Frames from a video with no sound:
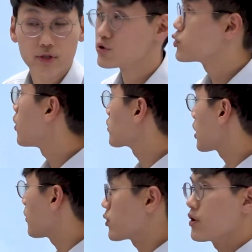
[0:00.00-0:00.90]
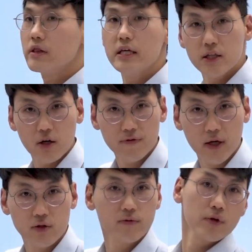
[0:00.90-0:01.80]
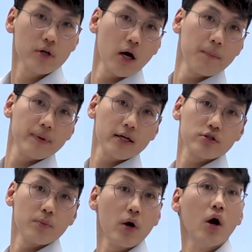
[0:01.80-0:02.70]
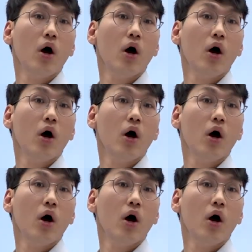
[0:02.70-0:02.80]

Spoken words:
You don't come up with a linear vector for the complex number,